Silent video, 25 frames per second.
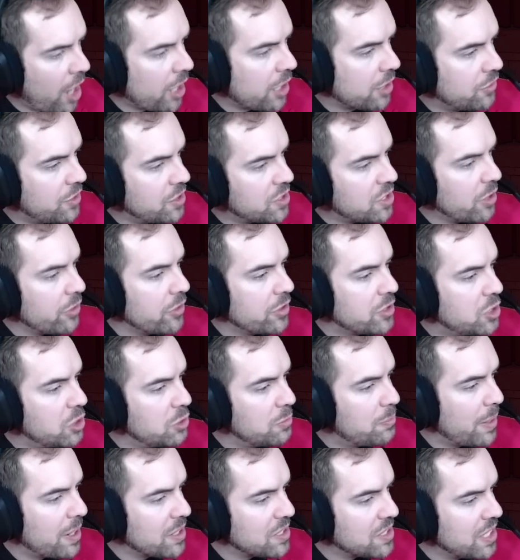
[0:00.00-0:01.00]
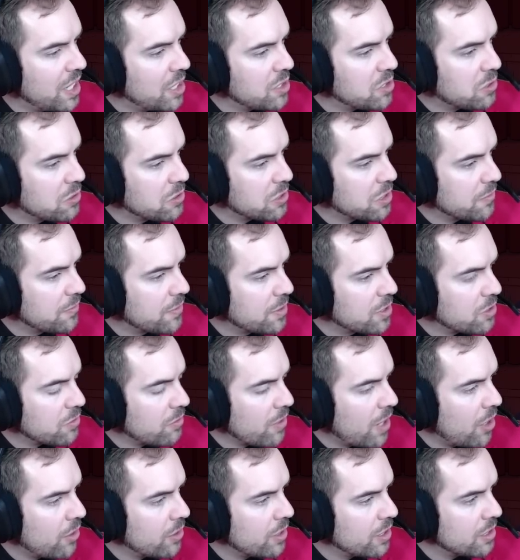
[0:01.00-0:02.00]
These are the two best answers of this
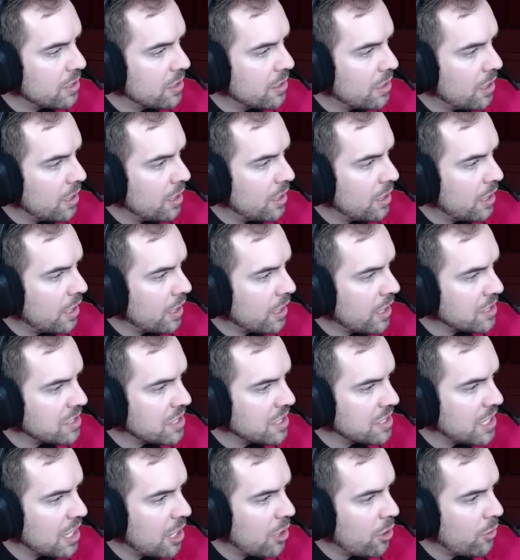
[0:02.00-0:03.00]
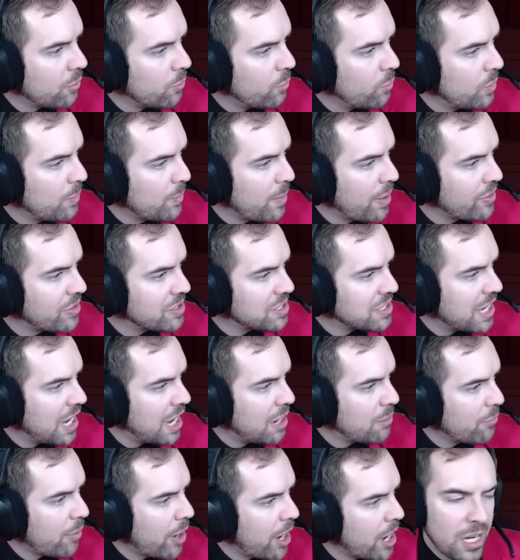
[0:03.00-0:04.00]
round. Uh, I guess that's how we made this
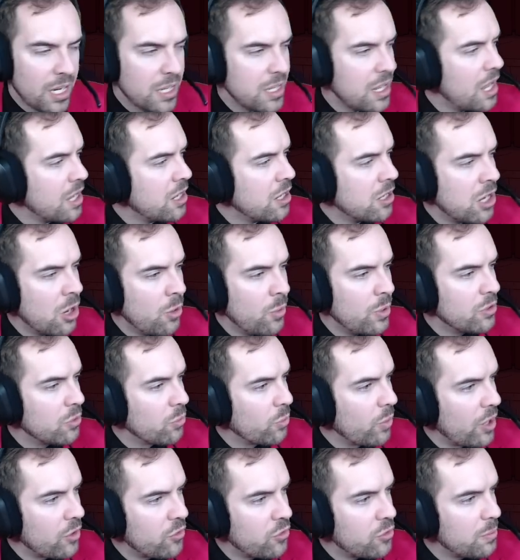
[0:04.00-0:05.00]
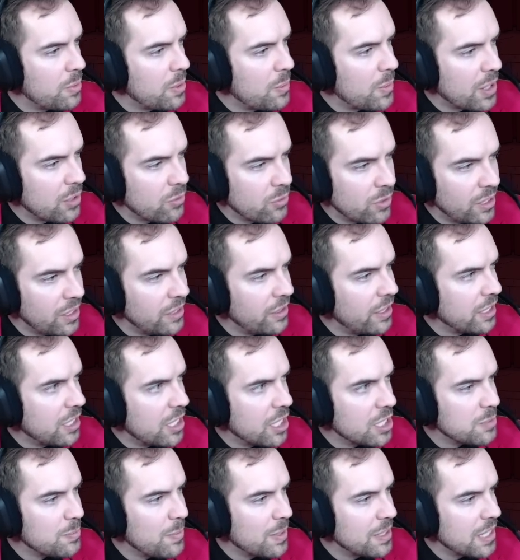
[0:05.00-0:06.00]
game, right? It could go either way for me, but I really like
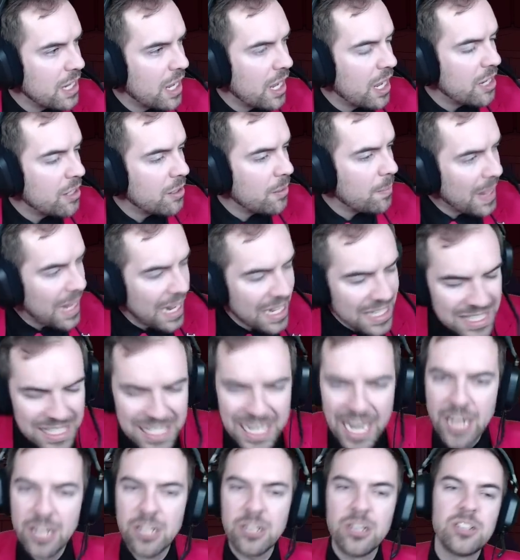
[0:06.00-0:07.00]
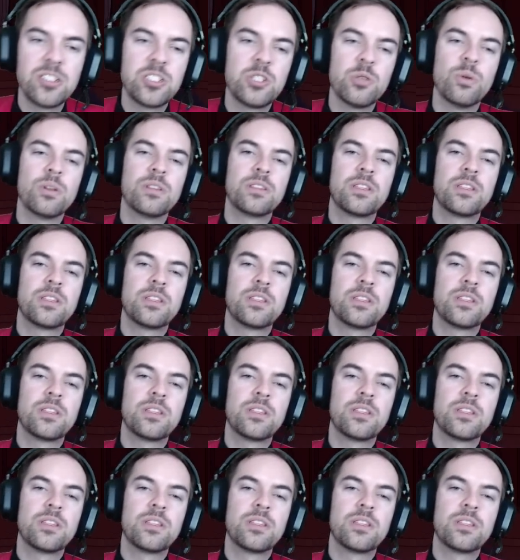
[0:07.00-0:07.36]
Kiss My Dad. It's not going to do it,